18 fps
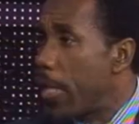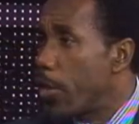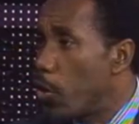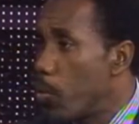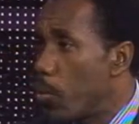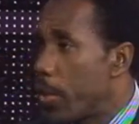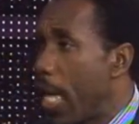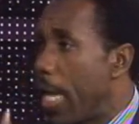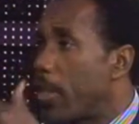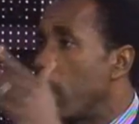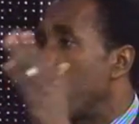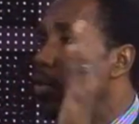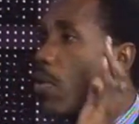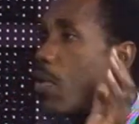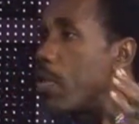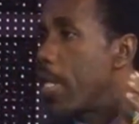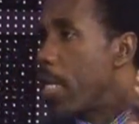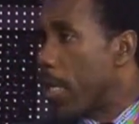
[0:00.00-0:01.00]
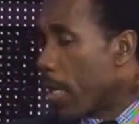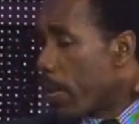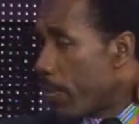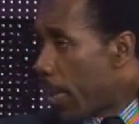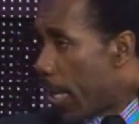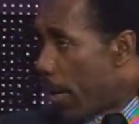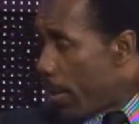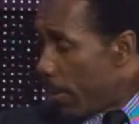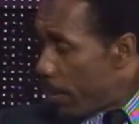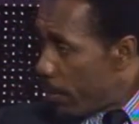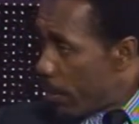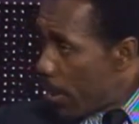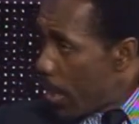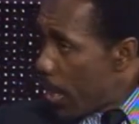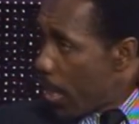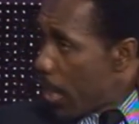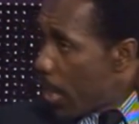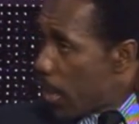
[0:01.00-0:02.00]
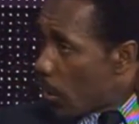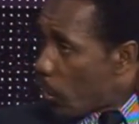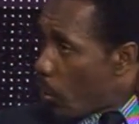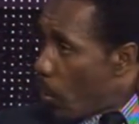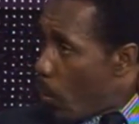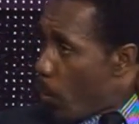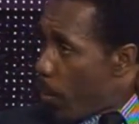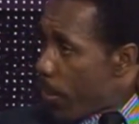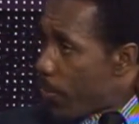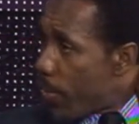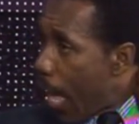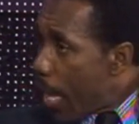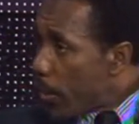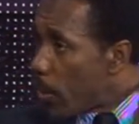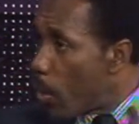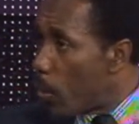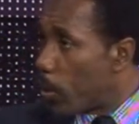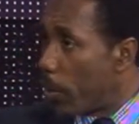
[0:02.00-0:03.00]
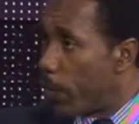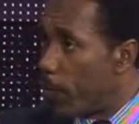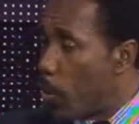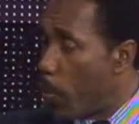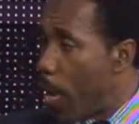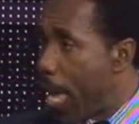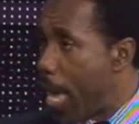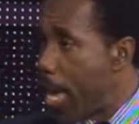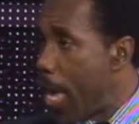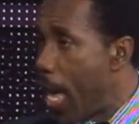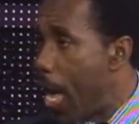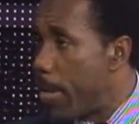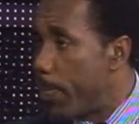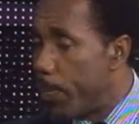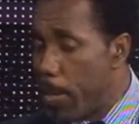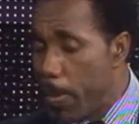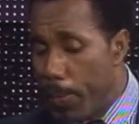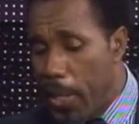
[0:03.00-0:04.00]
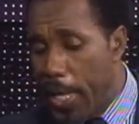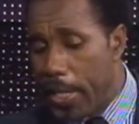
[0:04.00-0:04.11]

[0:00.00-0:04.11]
And use that to grow their career. So with that out of the way and people